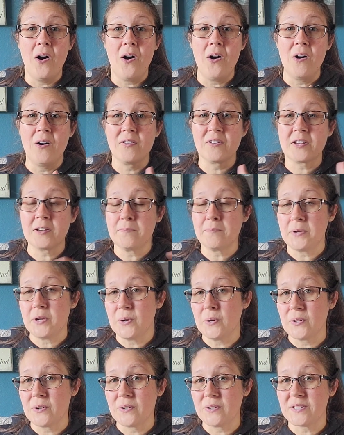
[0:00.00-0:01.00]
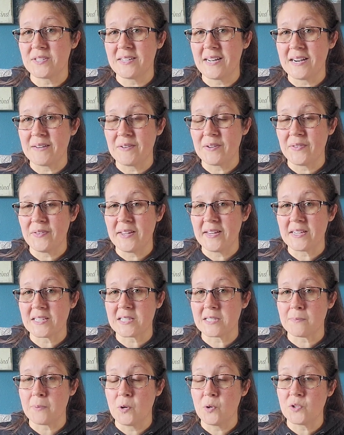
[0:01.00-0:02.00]
all the computers and
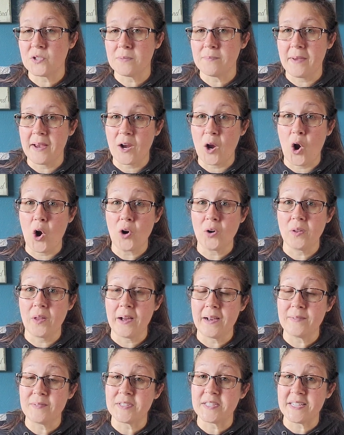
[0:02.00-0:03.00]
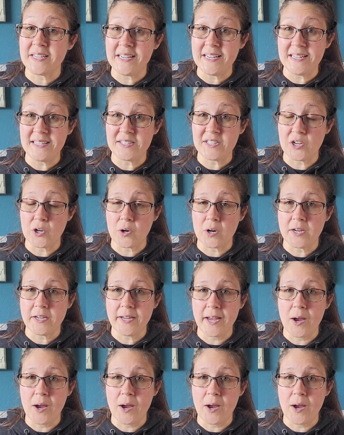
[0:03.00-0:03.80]
everything is supposed to make our lives easier.